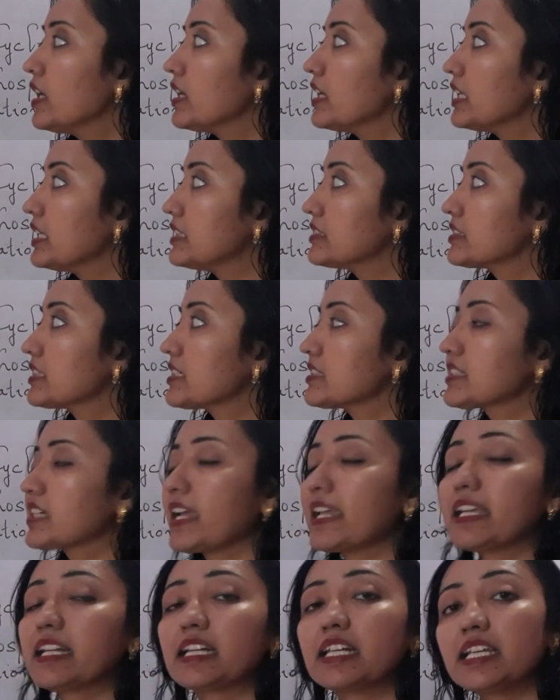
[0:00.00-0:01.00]
is the
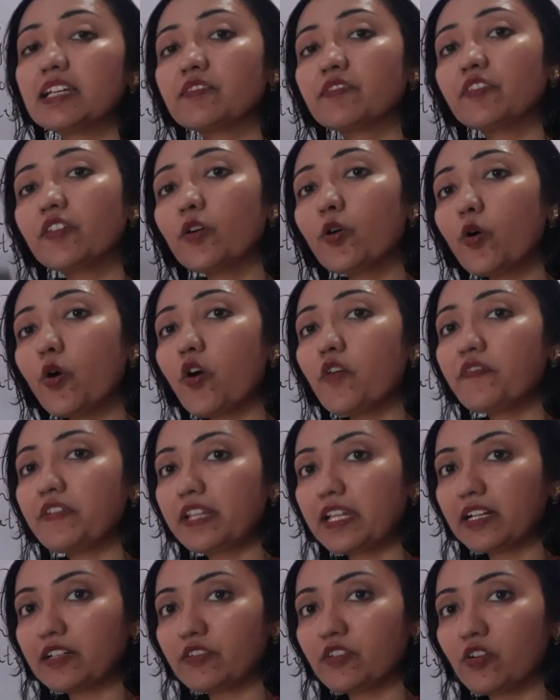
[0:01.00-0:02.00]
cyclic flow of
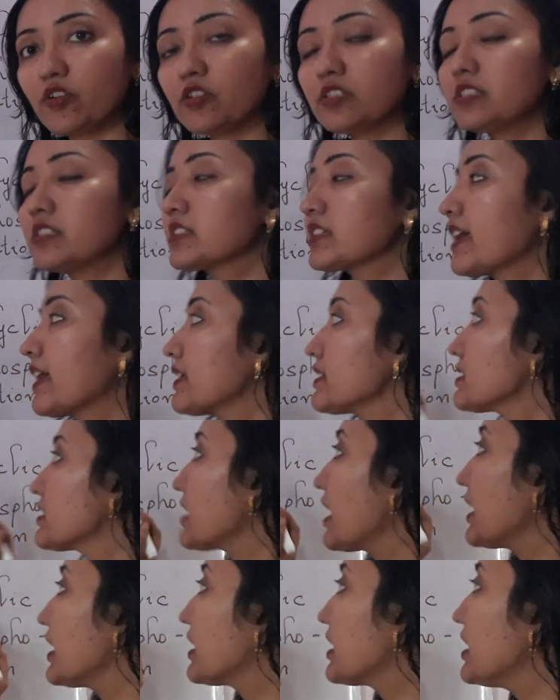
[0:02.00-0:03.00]
electrons, and
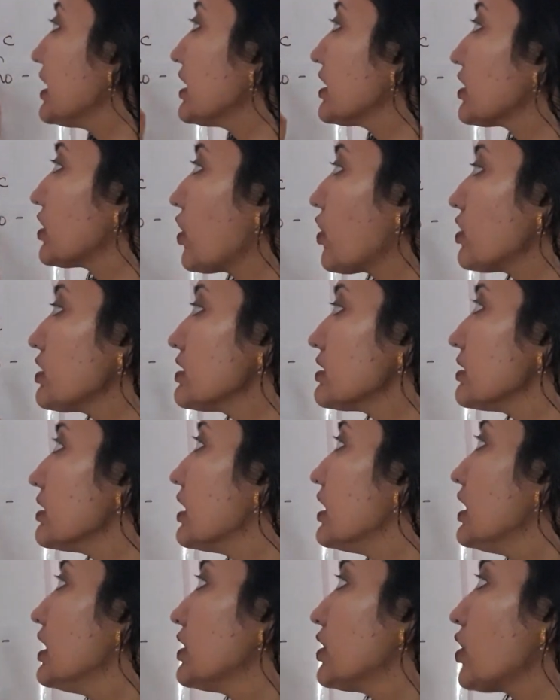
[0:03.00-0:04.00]

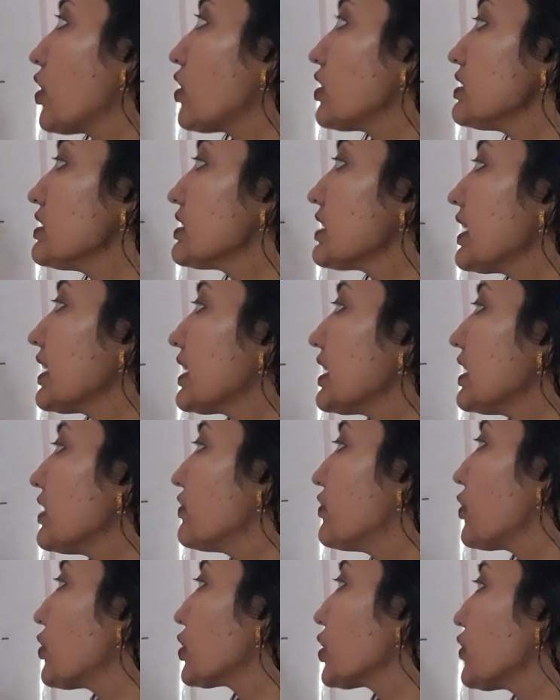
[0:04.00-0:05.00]
non-cyclic
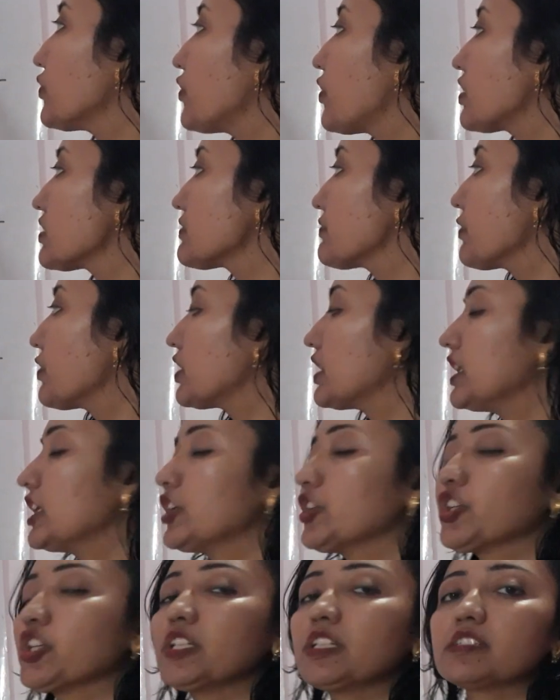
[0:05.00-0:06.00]

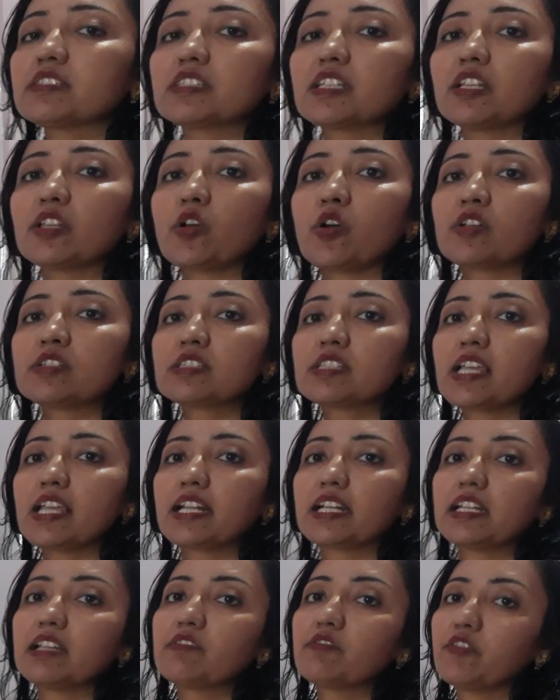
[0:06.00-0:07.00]
photophosphorylation is the
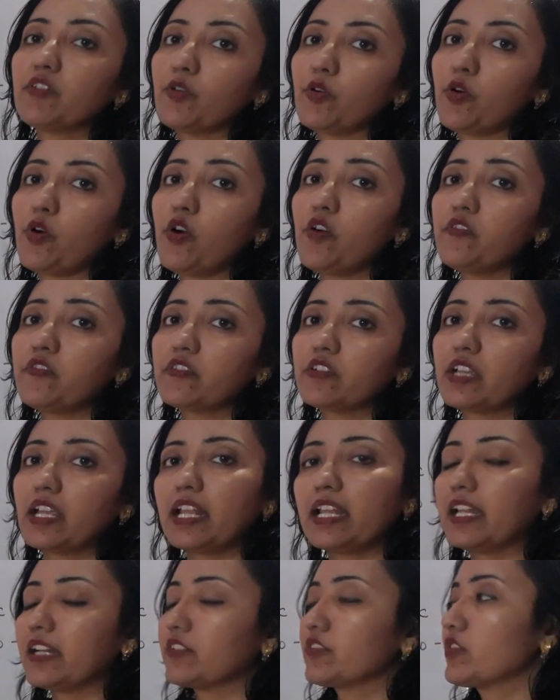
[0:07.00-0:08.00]
non-cyclic flow of
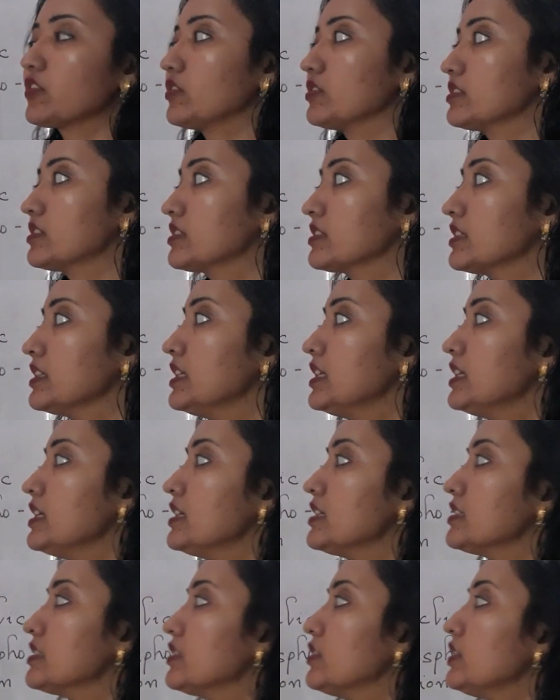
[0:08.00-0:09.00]
electrons.
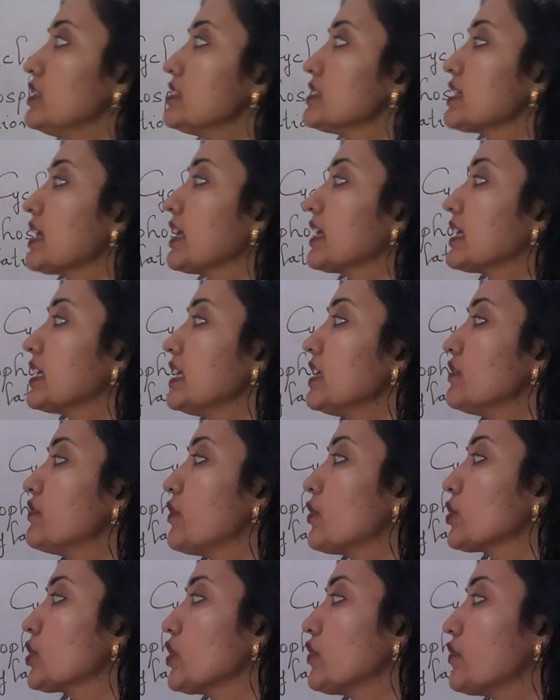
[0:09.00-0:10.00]
So in cyclic
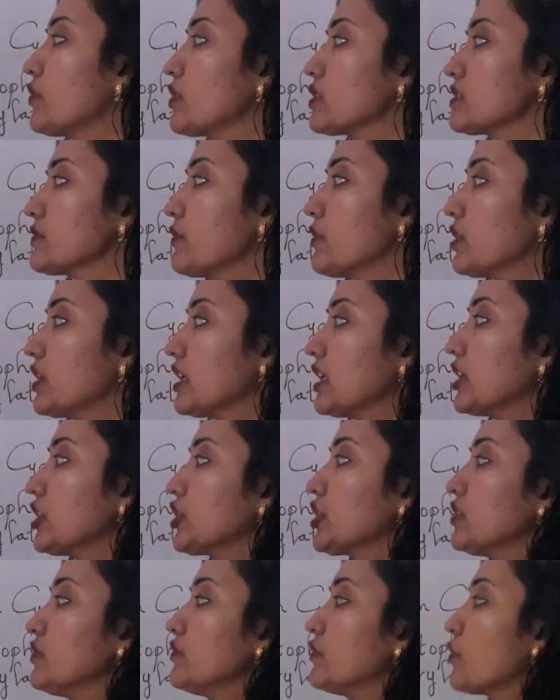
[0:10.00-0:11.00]

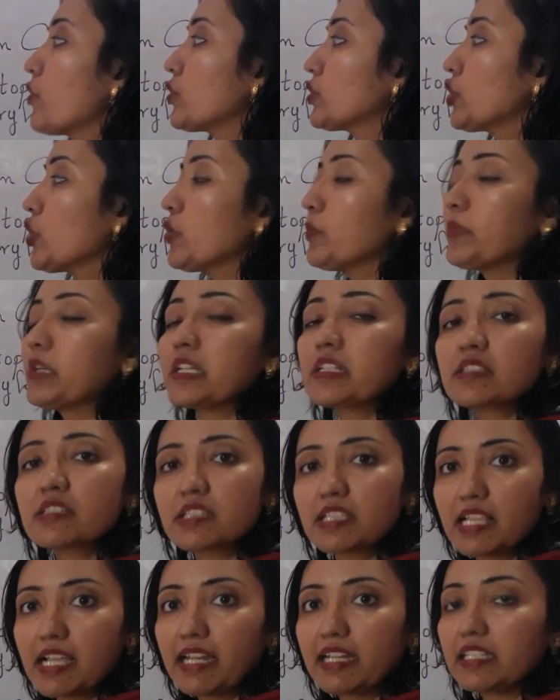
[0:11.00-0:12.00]
photophosphorylation, photo means
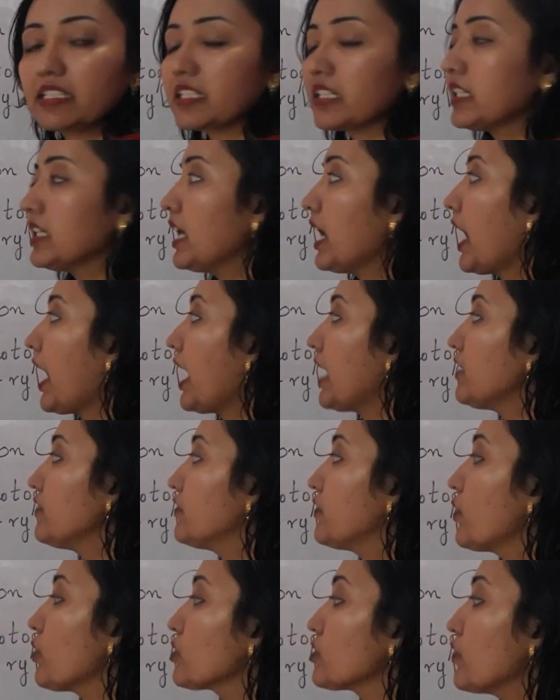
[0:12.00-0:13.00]
light and
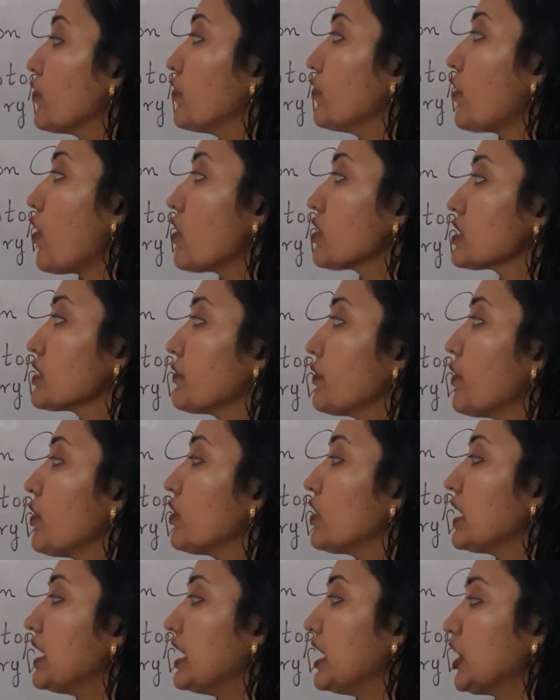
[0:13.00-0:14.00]

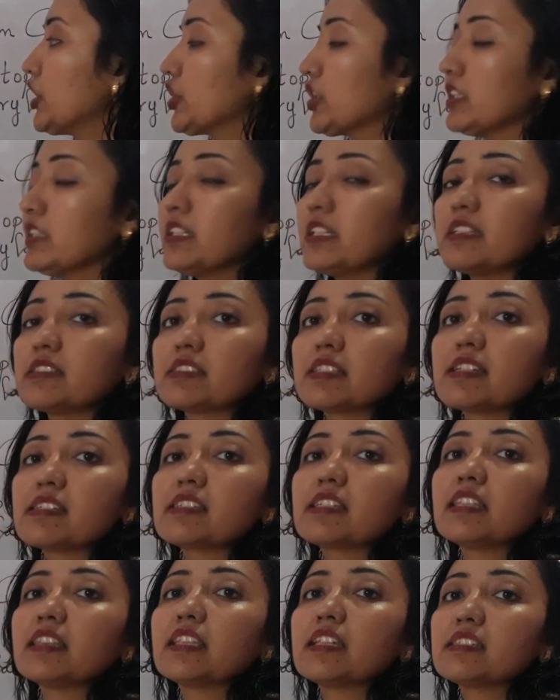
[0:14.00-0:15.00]
phosphorylation is the
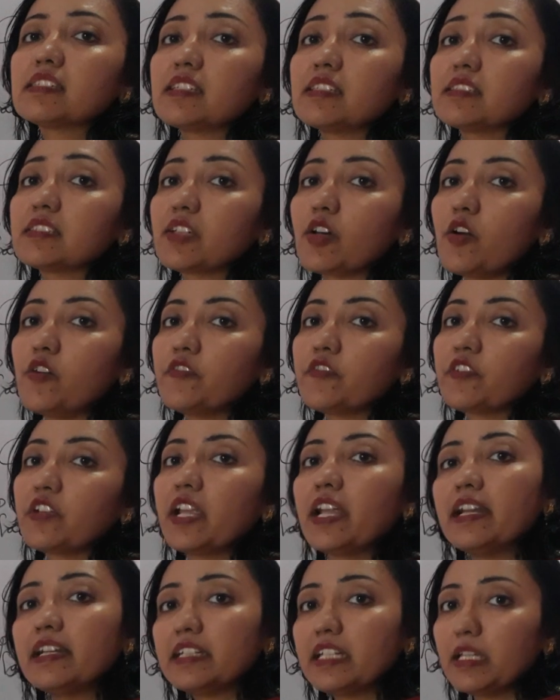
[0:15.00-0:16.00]
synthesis of
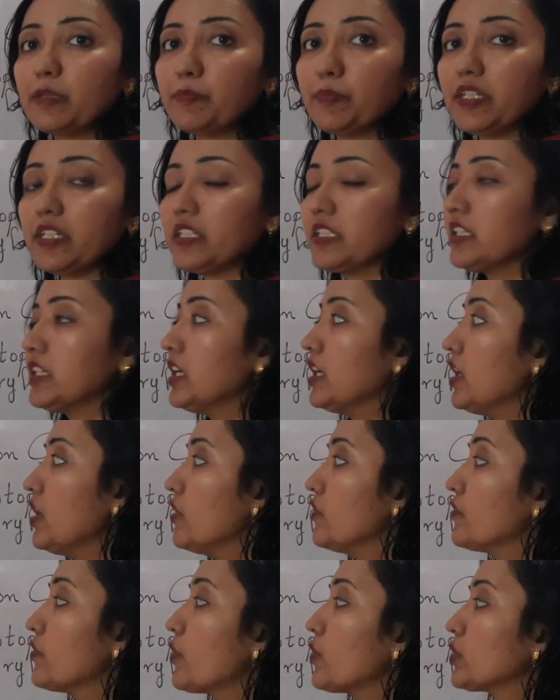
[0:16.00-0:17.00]
ATP.
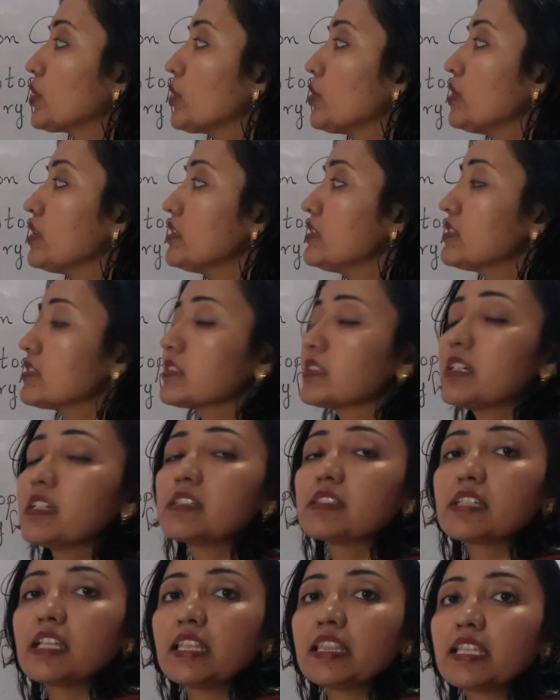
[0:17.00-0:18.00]
Photo is
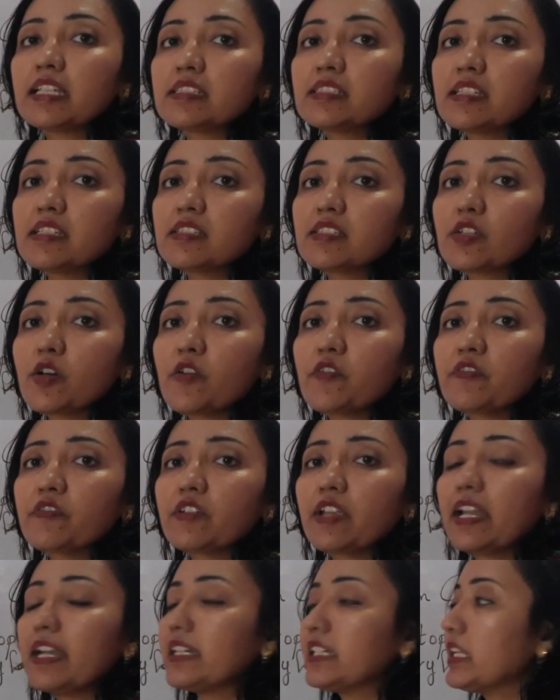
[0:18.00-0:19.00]
synthesis of
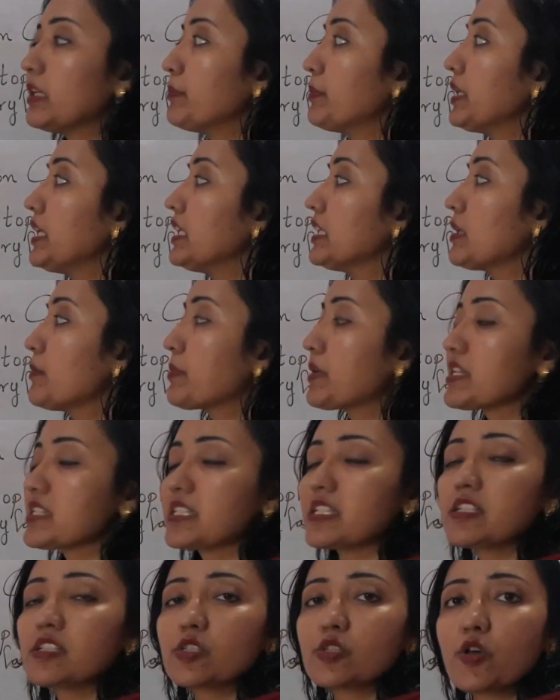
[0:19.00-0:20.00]
ATP in the
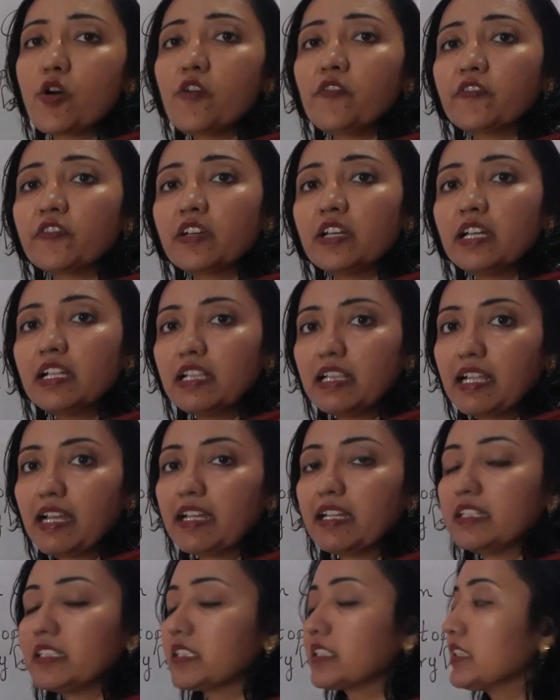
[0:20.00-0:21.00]
presence of
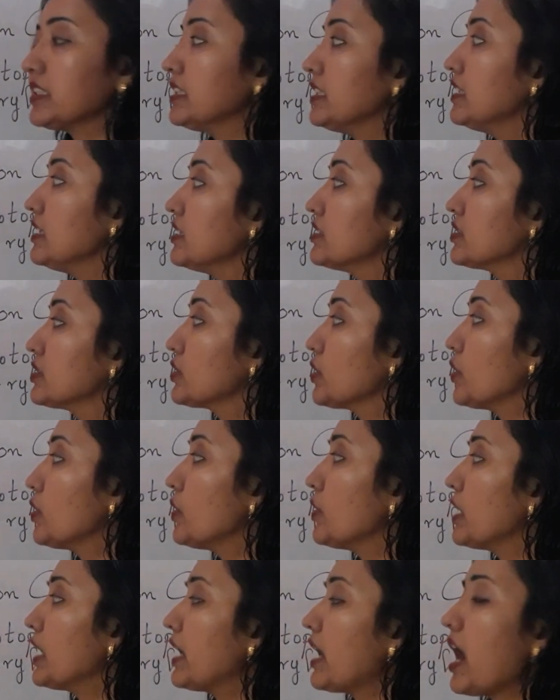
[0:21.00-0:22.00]
light. So
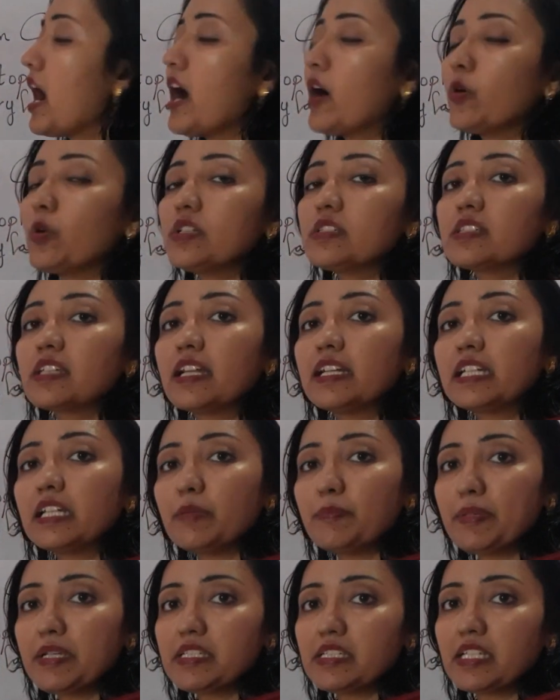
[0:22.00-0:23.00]
how is
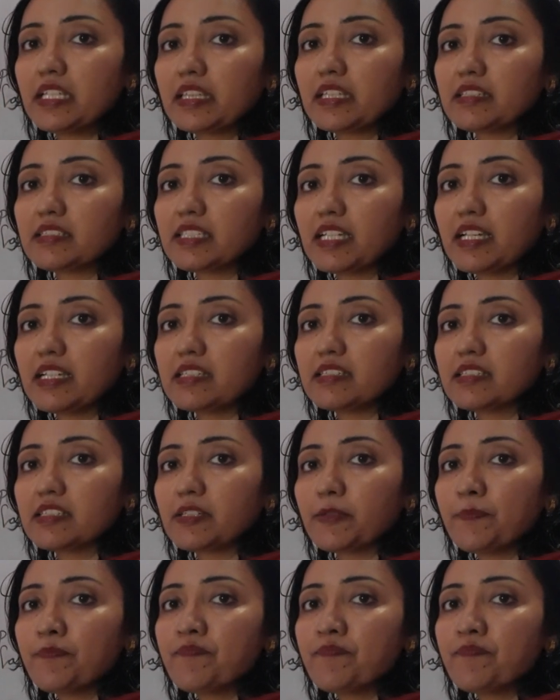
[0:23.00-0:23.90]
ATP synthesized?